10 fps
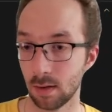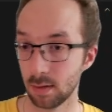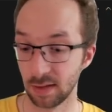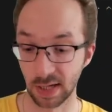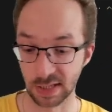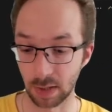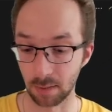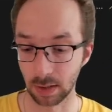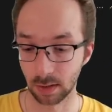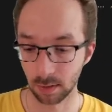the experiment.
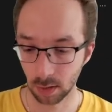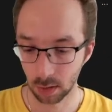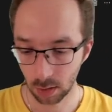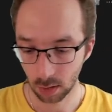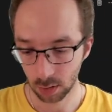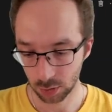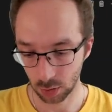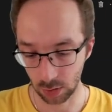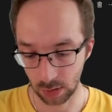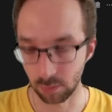So
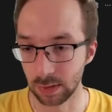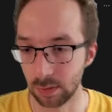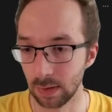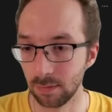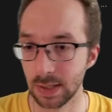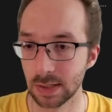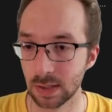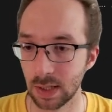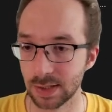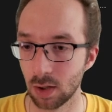you can retrieve this,
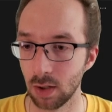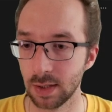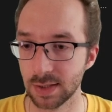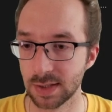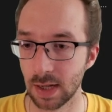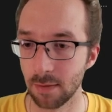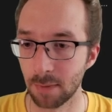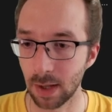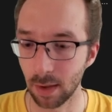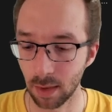let's call it save
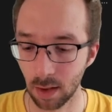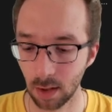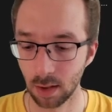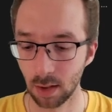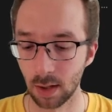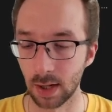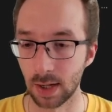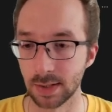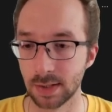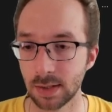path,
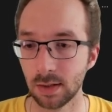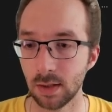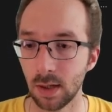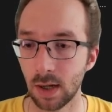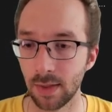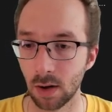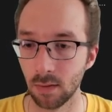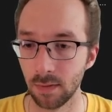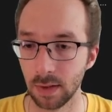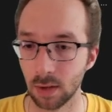as
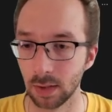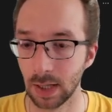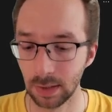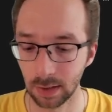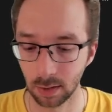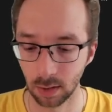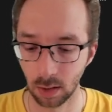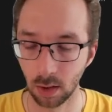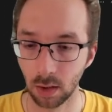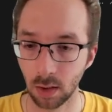hydraconfig.get
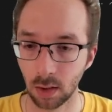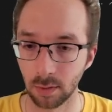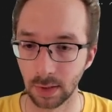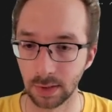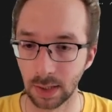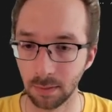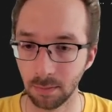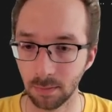runtime